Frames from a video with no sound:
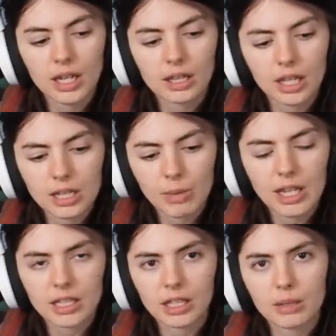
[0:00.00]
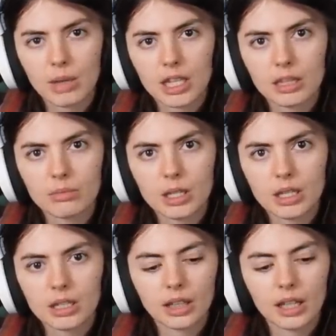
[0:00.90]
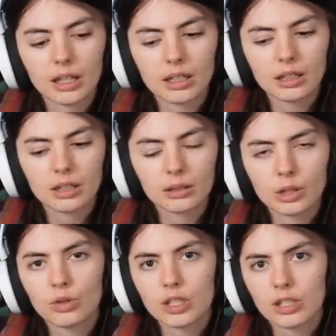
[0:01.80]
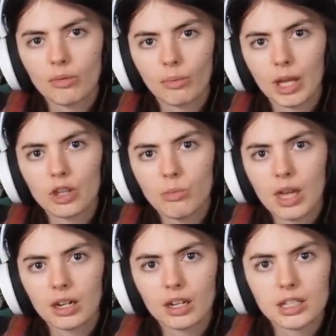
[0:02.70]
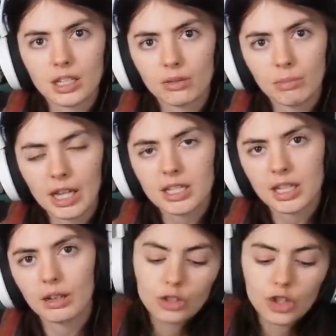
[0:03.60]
that's basically making me like lose some of my humanity myself.